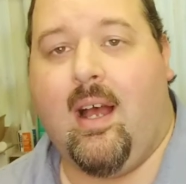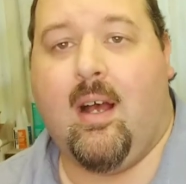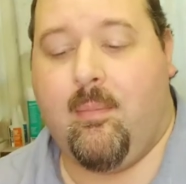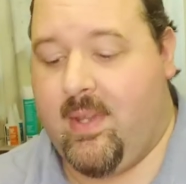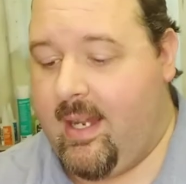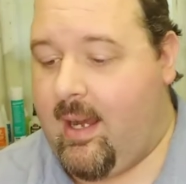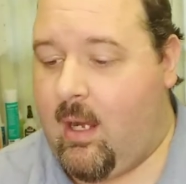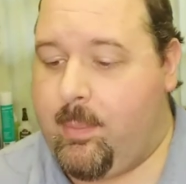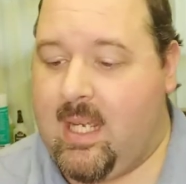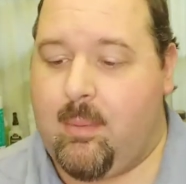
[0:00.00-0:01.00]
then
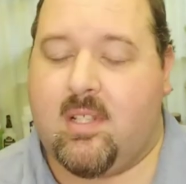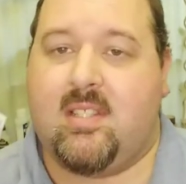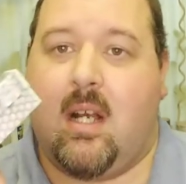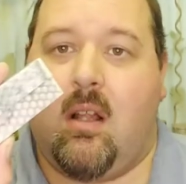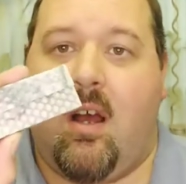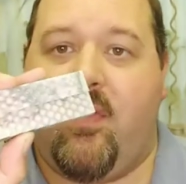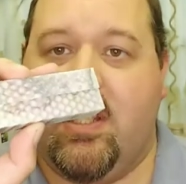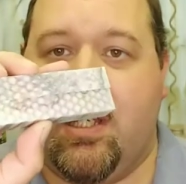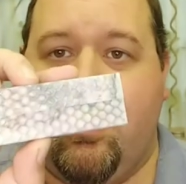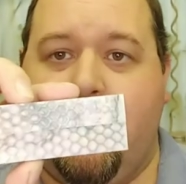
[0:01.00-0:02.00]
I'll be able to sell off
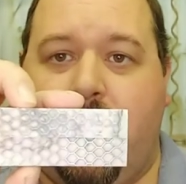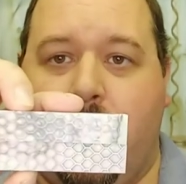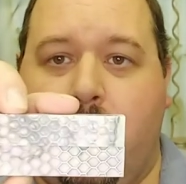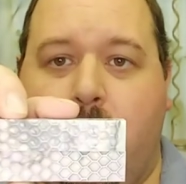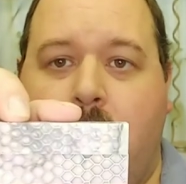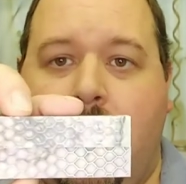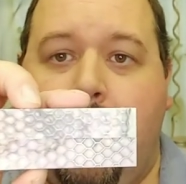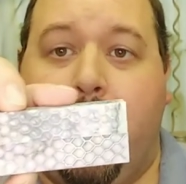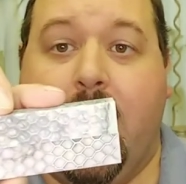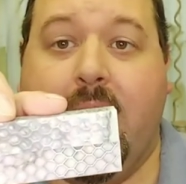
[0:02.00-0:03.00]
these other two
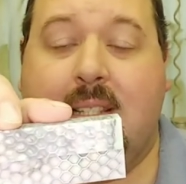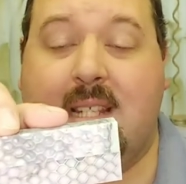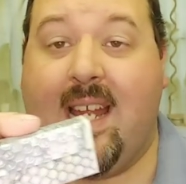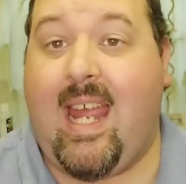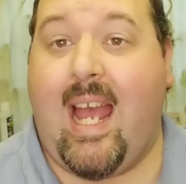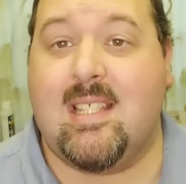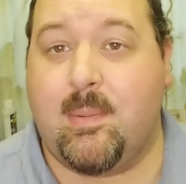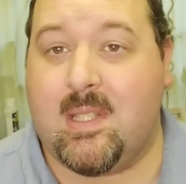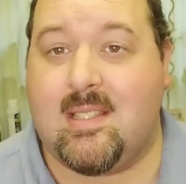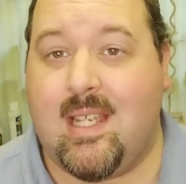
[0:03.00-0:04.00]
blanks that I cast
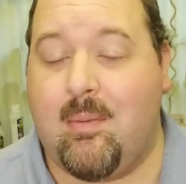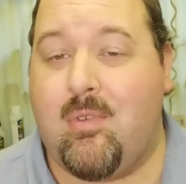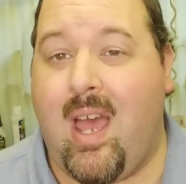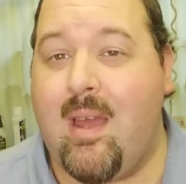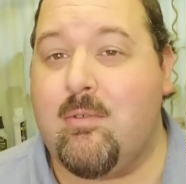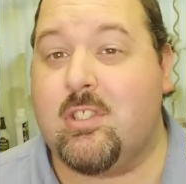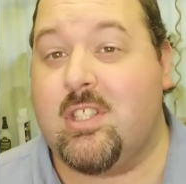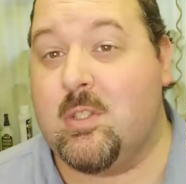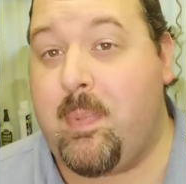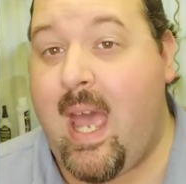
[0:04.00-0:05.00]
up at the same time
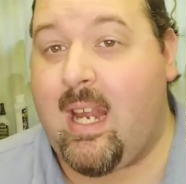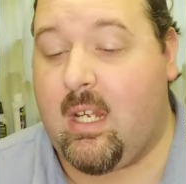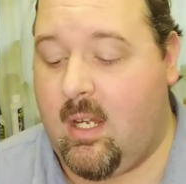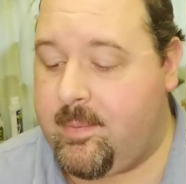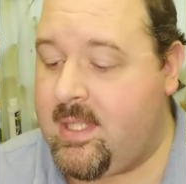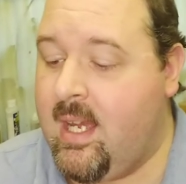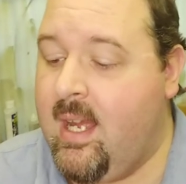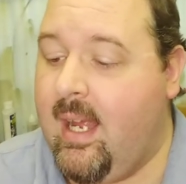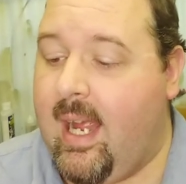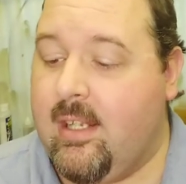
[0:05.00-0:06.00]
just as backups.
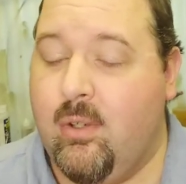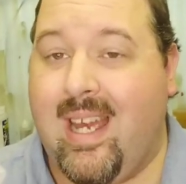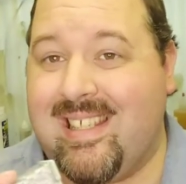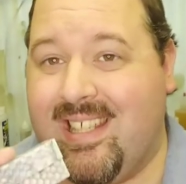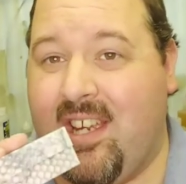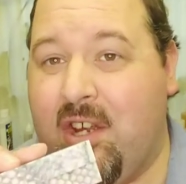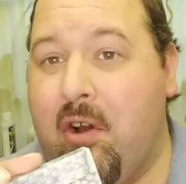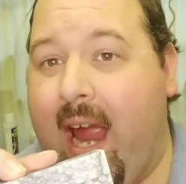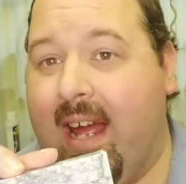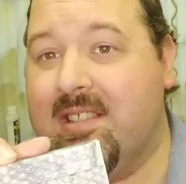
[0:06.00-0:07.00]
And you guys can get
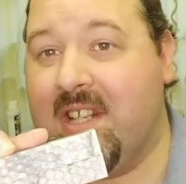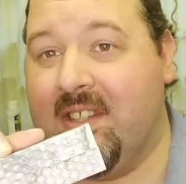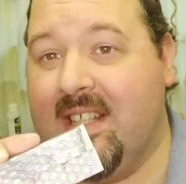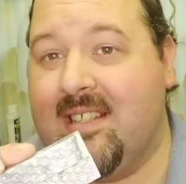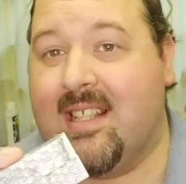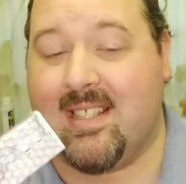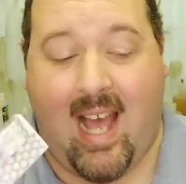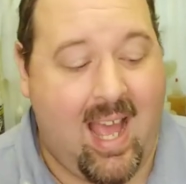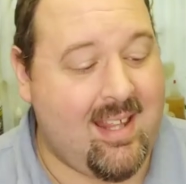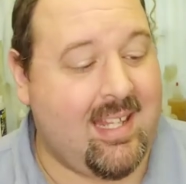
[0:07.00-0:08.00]
your hands on these because
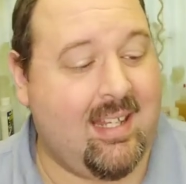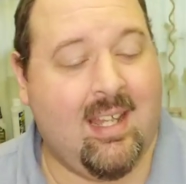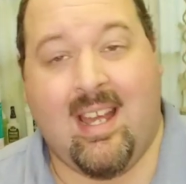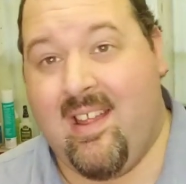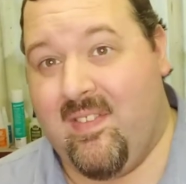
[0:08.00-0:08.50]
I think